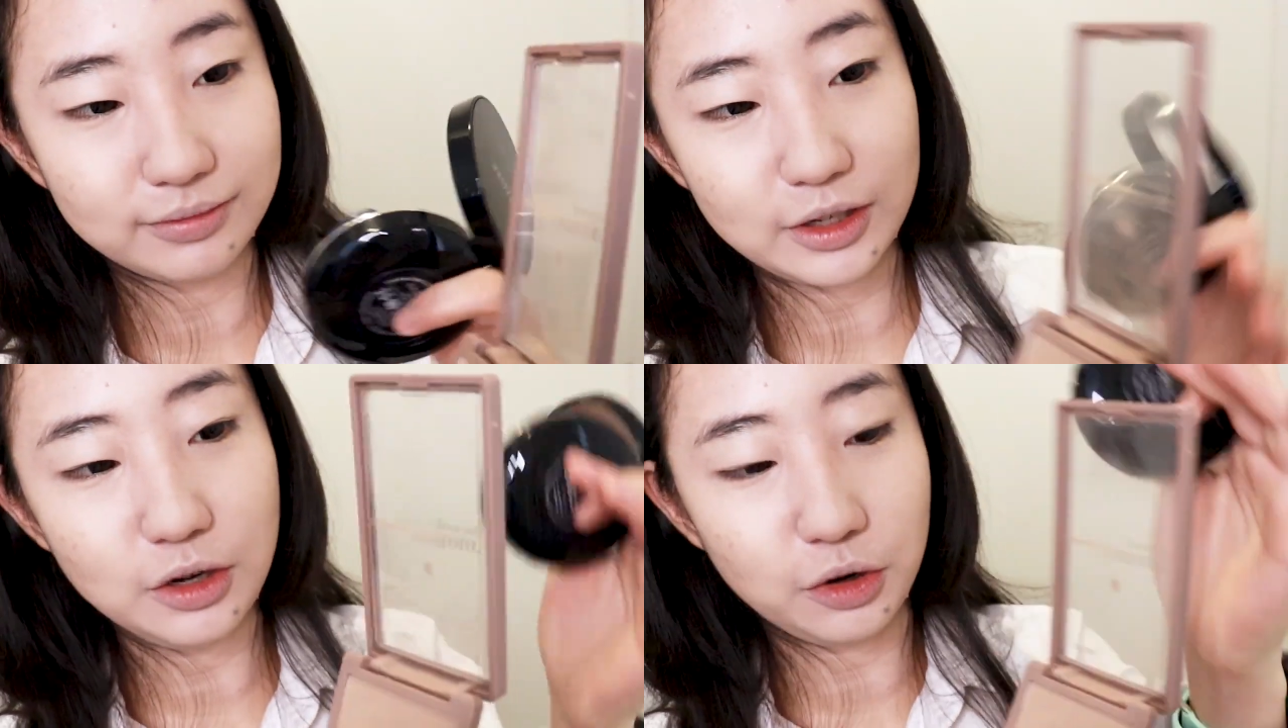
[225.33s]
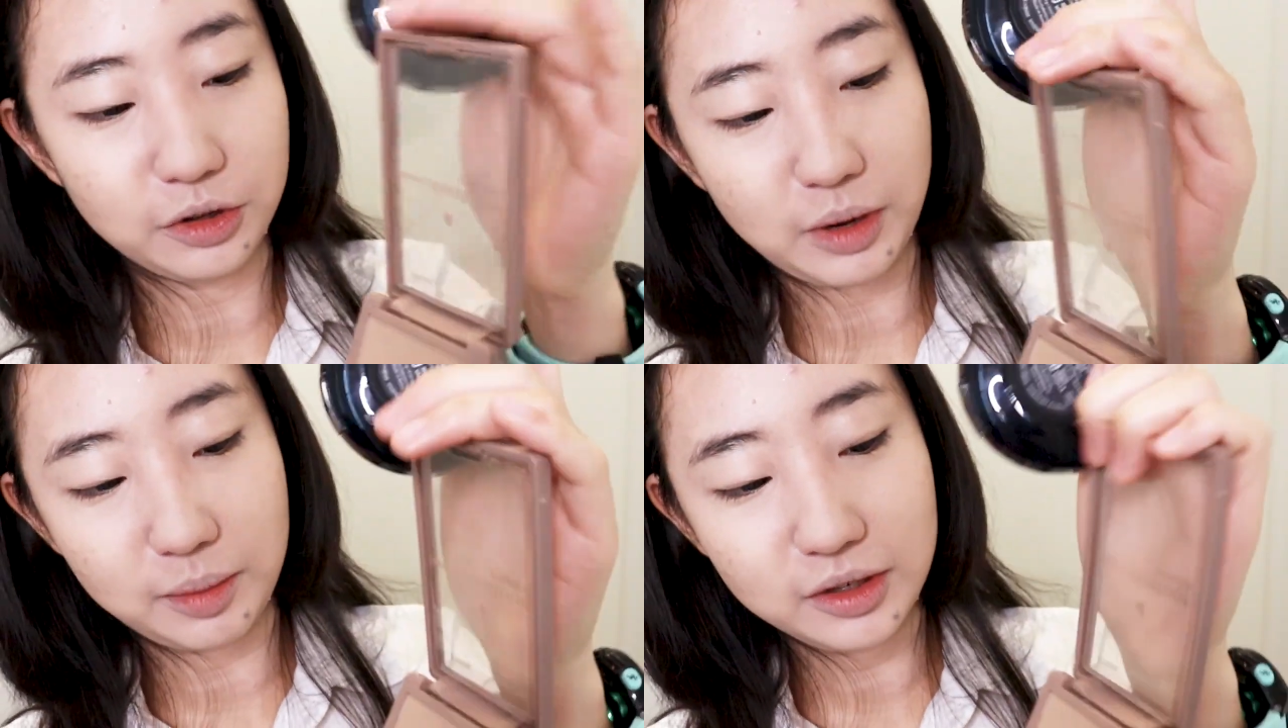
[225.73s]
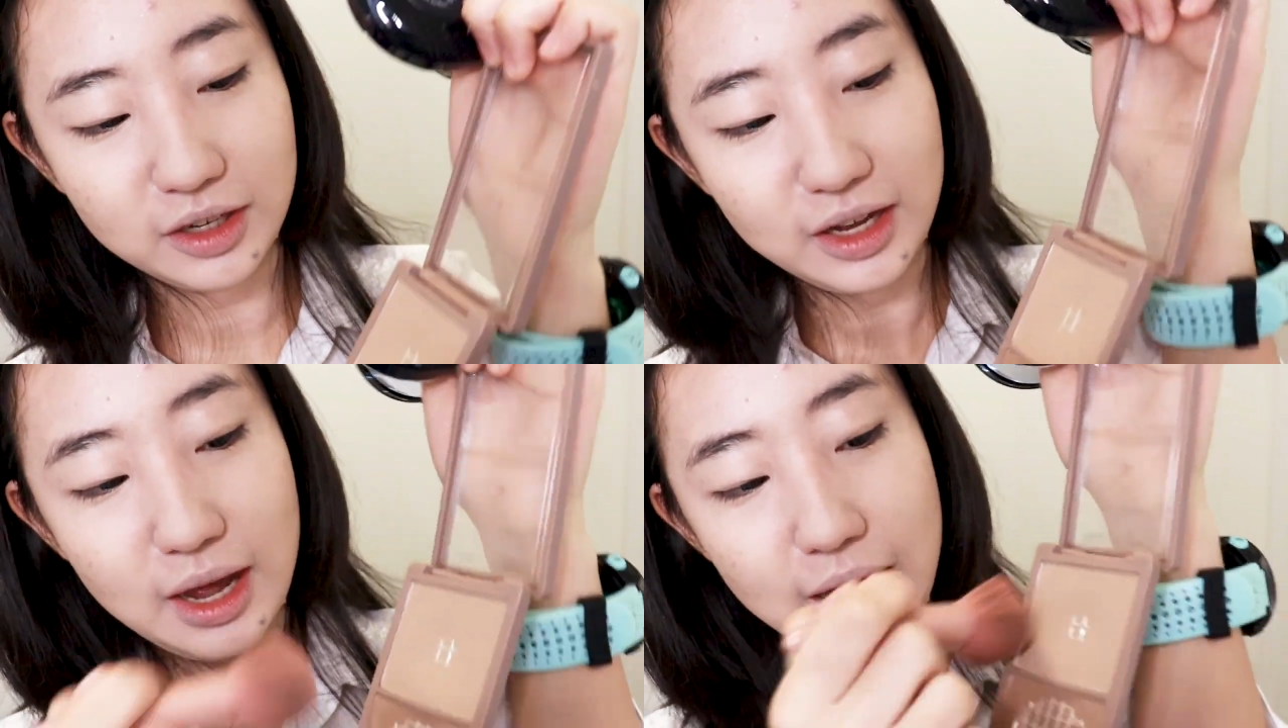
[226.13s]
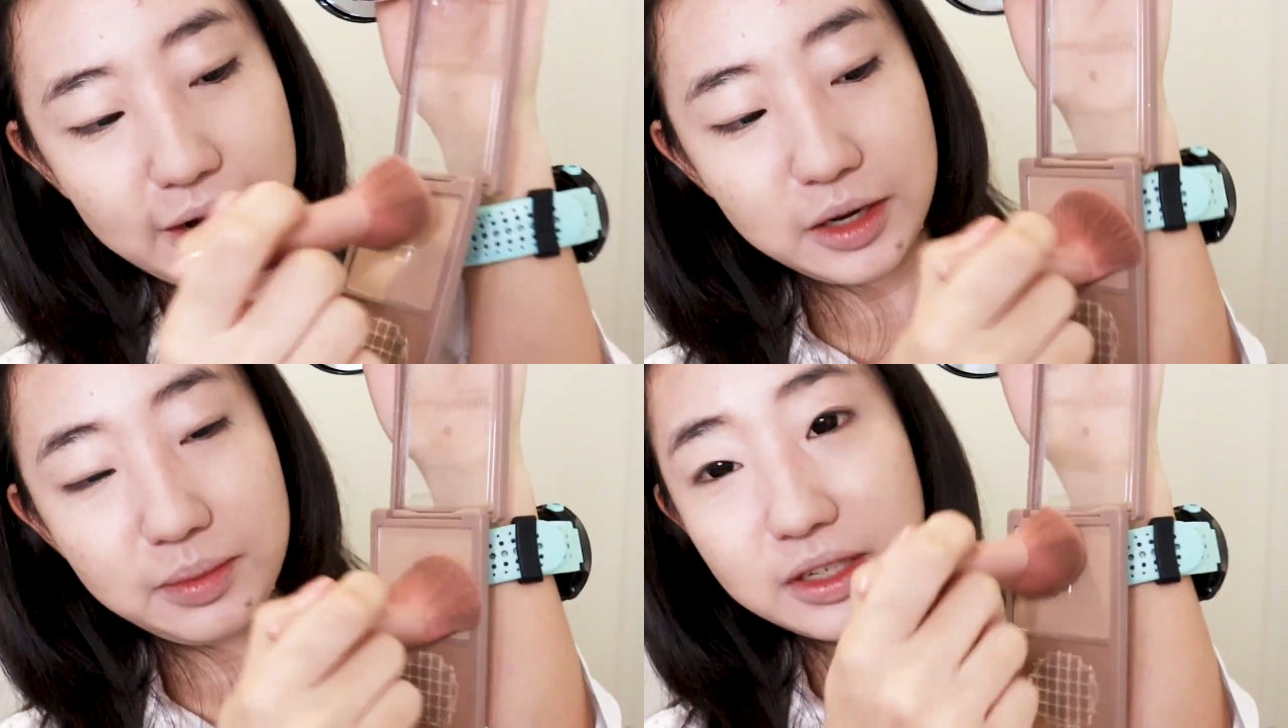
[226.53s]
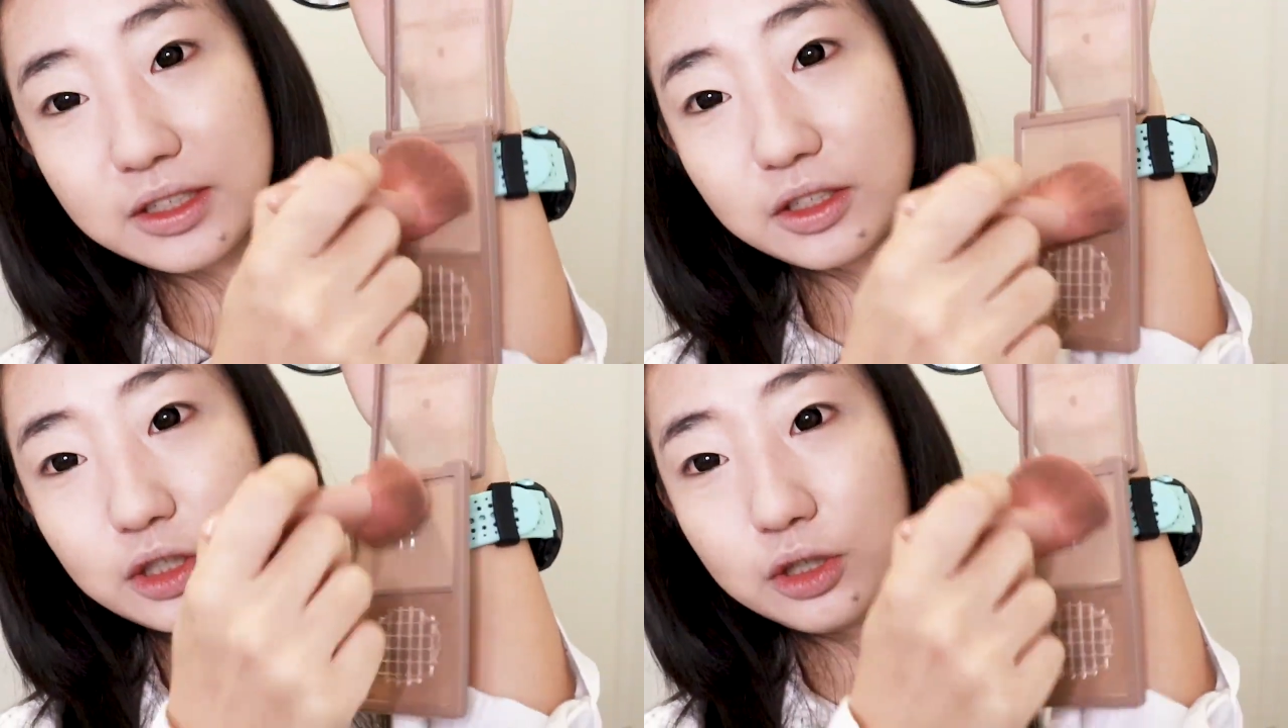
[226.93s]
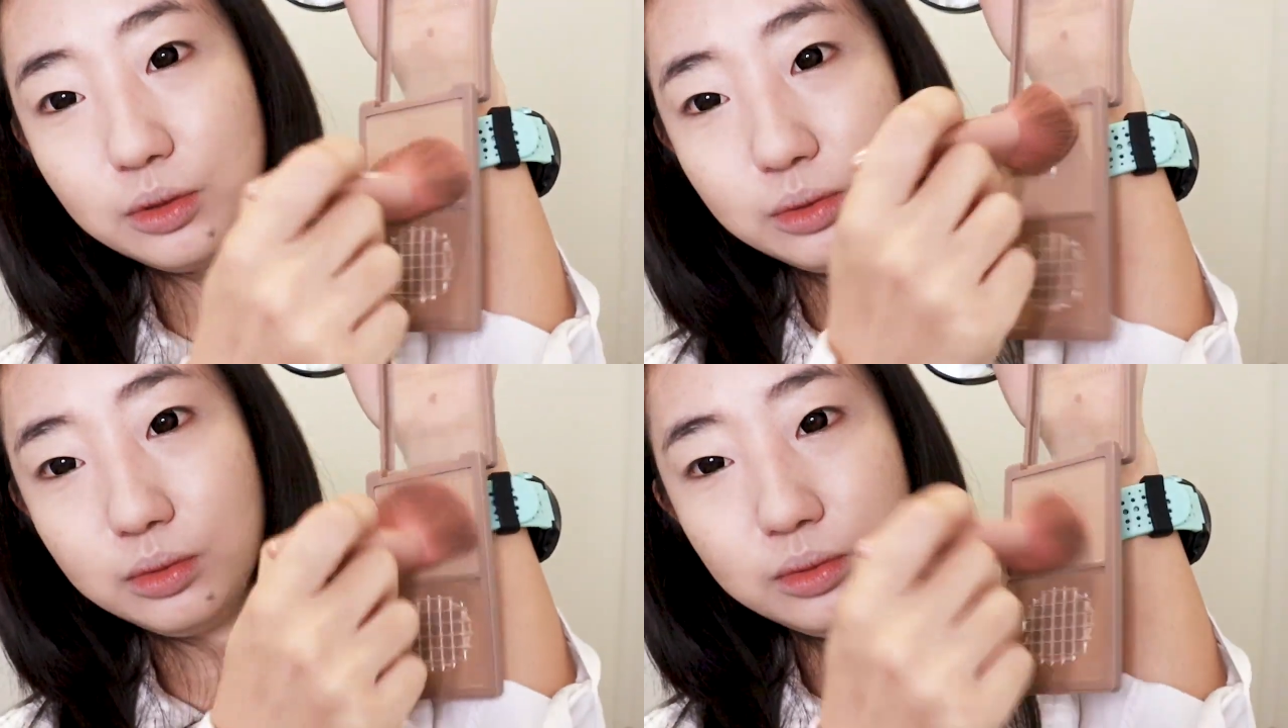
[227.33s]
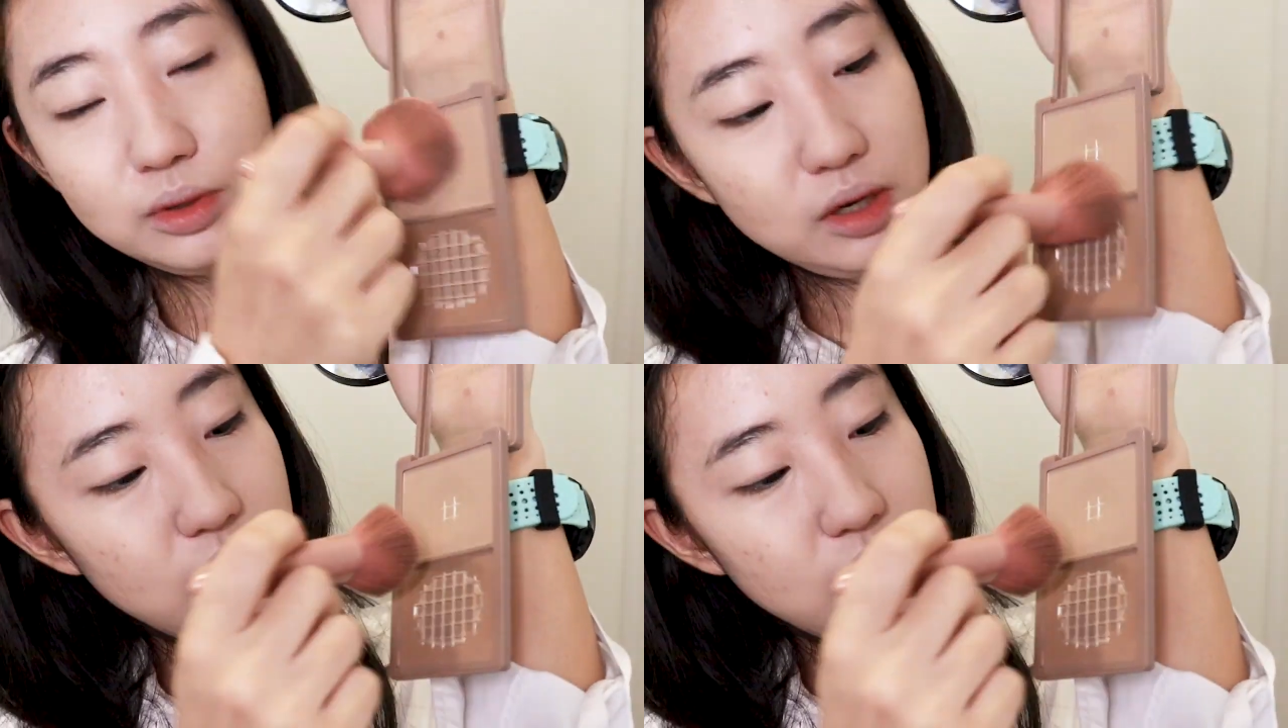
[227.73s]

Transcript: Can you hold it properly? I'm gonna mix the two